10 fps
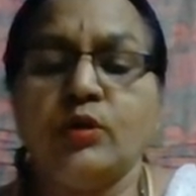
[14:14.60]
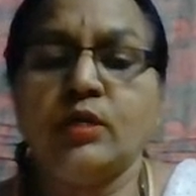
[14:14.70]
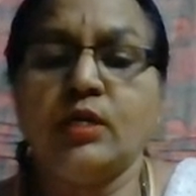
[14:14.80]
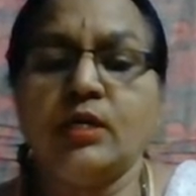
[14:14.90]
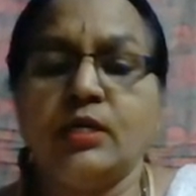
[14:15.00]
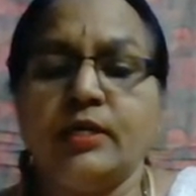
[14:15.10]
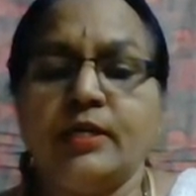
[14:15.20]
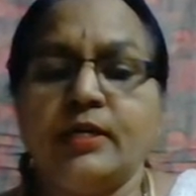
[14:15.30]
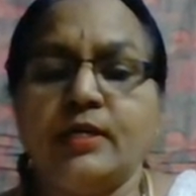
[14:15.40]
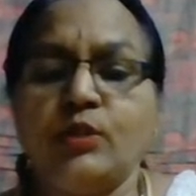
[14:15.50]

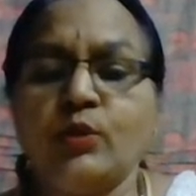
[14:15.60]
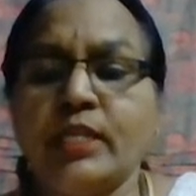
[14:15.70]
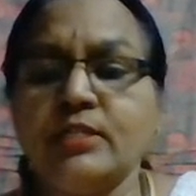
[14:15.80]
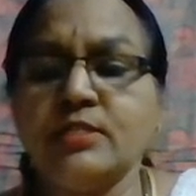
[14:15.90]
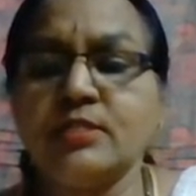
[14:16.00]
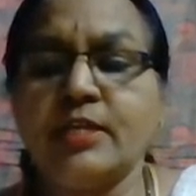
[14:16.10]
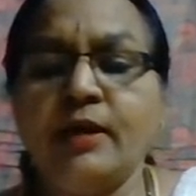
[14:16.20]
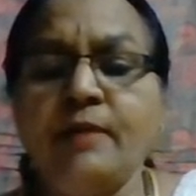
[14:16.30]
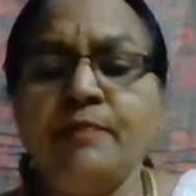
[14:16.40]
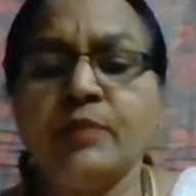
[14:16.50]
look at this
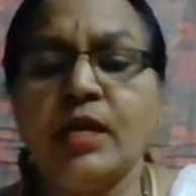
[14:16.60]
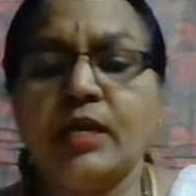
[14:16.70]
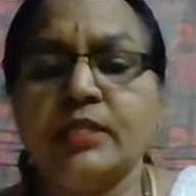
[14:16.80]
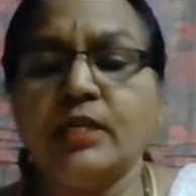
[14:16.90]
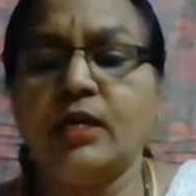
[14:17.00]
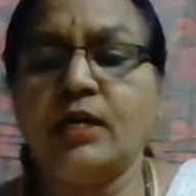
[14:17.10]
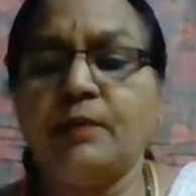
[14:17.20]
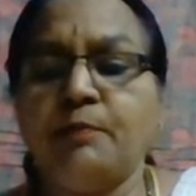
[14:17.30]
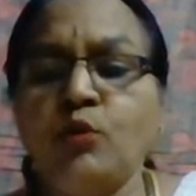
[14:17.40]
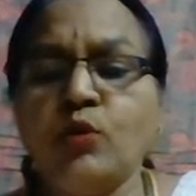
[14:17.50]
here.
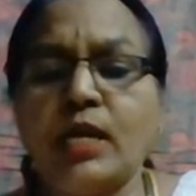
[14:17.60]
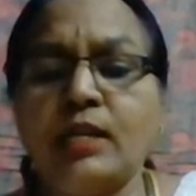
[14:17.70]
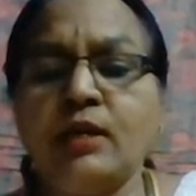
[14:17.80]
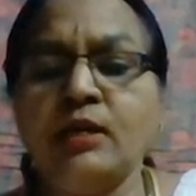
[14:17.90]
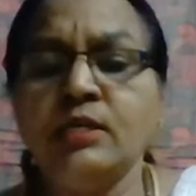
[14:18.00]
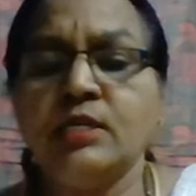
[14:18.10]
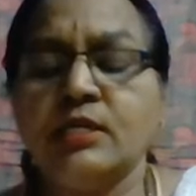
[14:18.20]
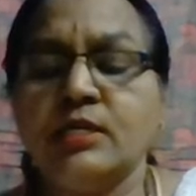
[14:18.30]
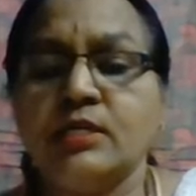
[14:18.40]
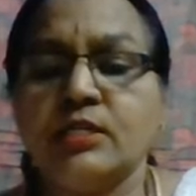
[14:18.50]
The blue color
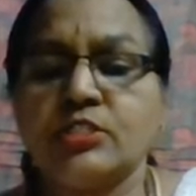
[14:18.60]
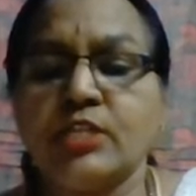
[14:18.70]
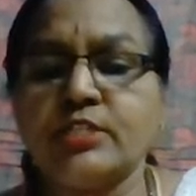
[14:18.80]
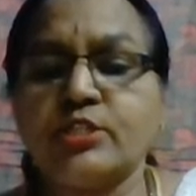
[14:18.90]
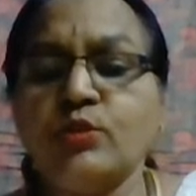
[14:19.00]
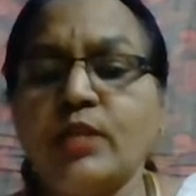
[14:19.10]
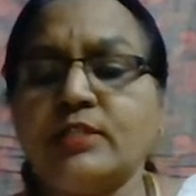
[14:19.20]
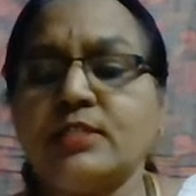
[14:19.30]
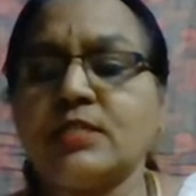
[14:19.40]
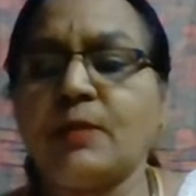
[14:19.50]
tells you that
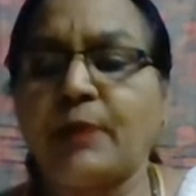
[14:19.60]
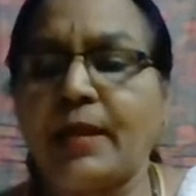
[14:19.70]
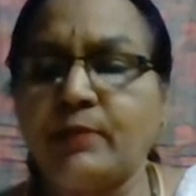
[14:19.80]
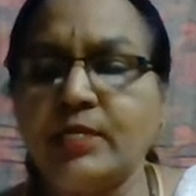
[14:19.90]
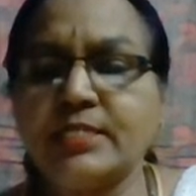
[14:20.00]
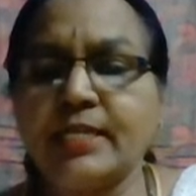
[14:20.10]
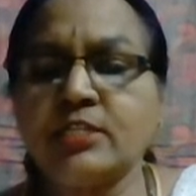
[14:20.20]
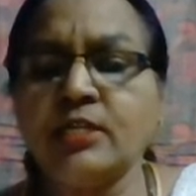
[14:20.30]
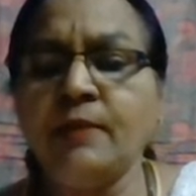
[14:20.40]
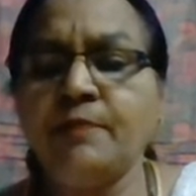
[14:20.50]
this is a primary sector.